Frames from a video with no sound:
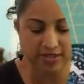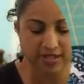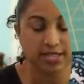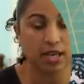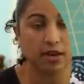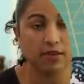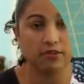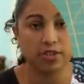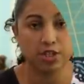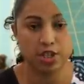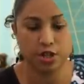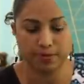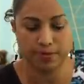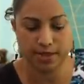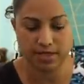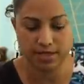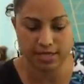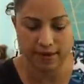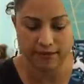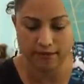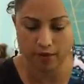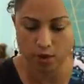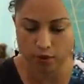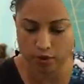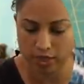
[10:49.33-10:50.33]
a selvage here because
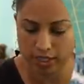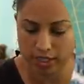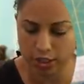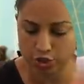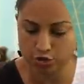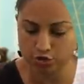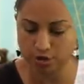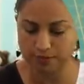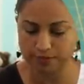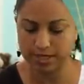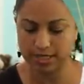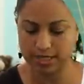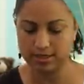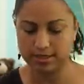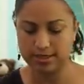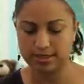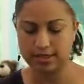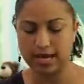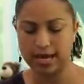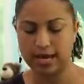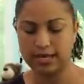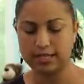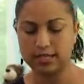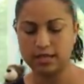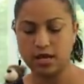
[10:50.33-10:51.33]
I've already trimmed it to
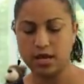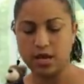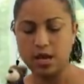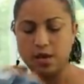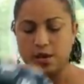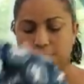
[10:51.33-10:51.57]
size.